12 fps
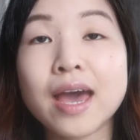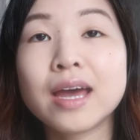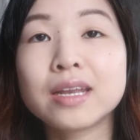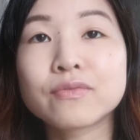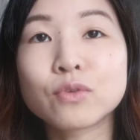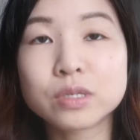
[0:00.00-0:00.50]

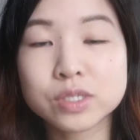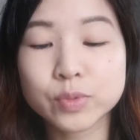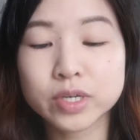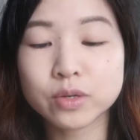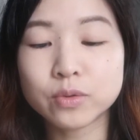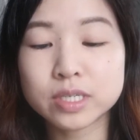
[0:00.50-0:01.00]
And of course
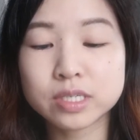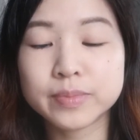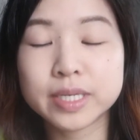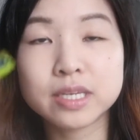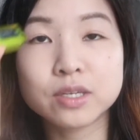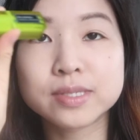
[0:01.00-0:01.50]
we're going to
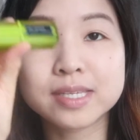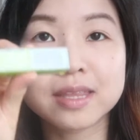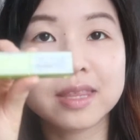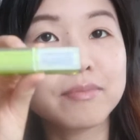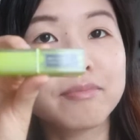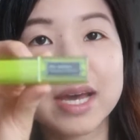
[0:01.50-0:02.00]
be using
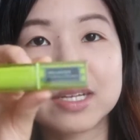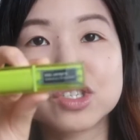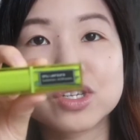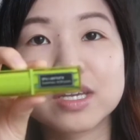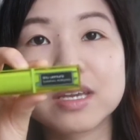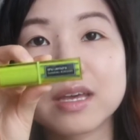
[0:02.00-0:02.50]
the
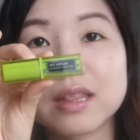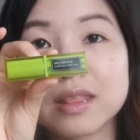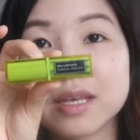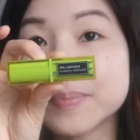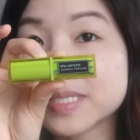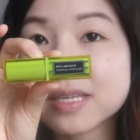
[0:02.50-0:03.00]
matching
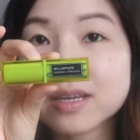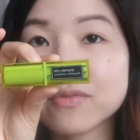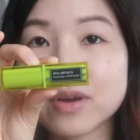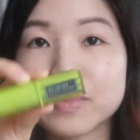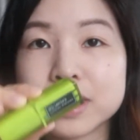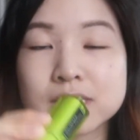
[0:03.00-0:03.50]
lipstick
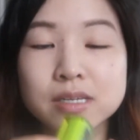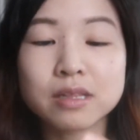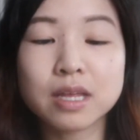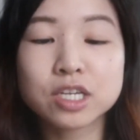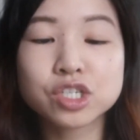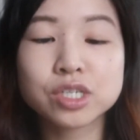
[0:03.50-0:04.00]
from this
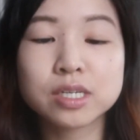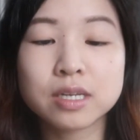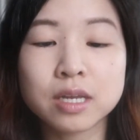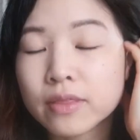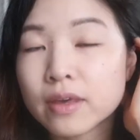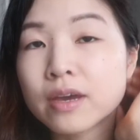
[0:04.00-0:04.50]

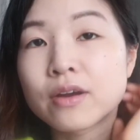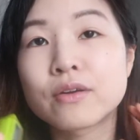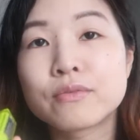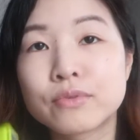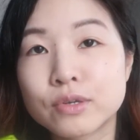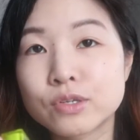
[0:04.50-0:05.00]
collection.
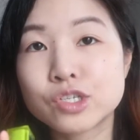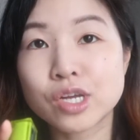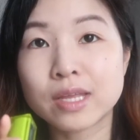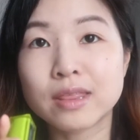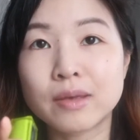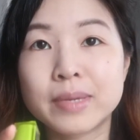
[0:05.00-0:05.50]
They're Rouge
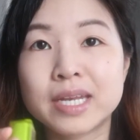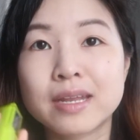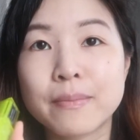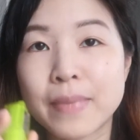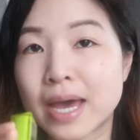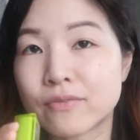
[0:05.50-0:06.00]

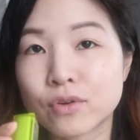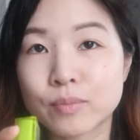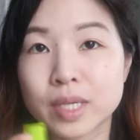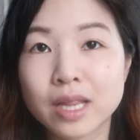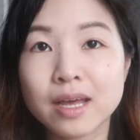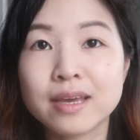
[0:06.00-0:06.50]
Unlimited matte
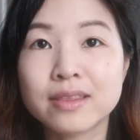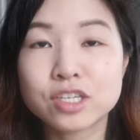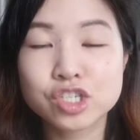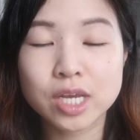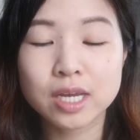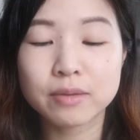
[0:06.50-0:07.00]
formula in the
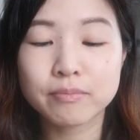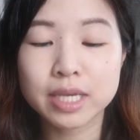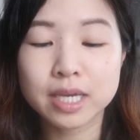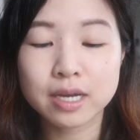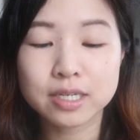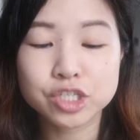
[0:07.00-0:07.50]
shade
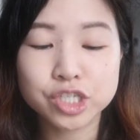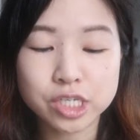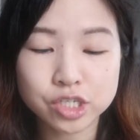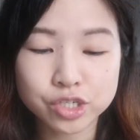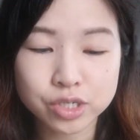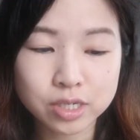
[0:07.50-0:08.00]
Mikan
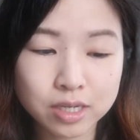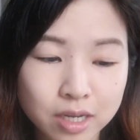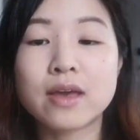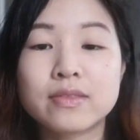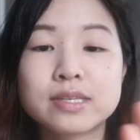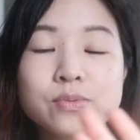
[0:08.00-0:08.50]
Ginger.
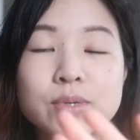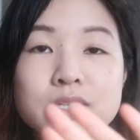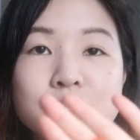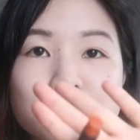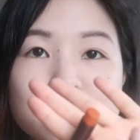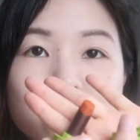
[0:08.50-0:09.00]
And this one
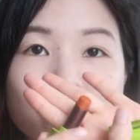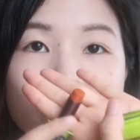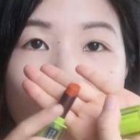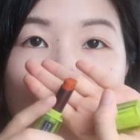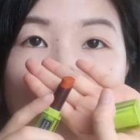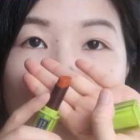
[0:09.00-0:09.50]
is just a
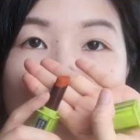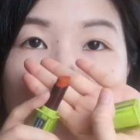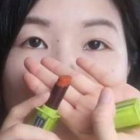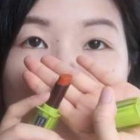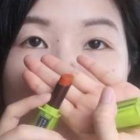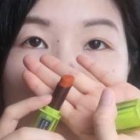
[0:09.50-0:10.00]
really
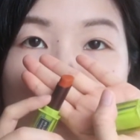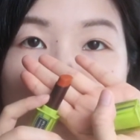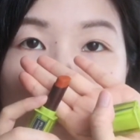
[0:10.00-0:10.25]
nice rich